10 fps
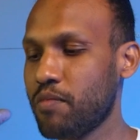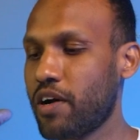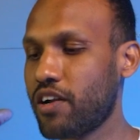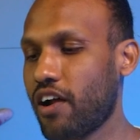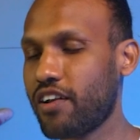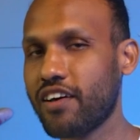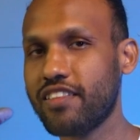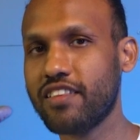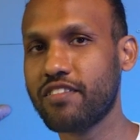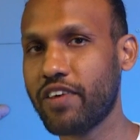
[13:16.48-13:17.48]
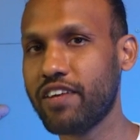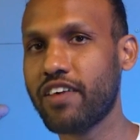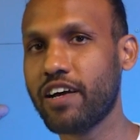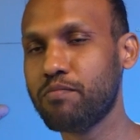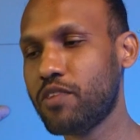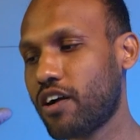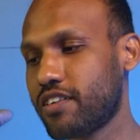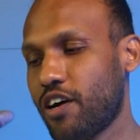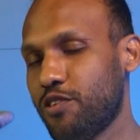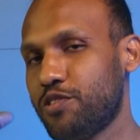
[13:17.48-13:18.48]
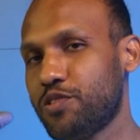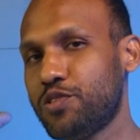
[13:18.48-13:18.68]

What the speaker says: but not on when I'm logged out.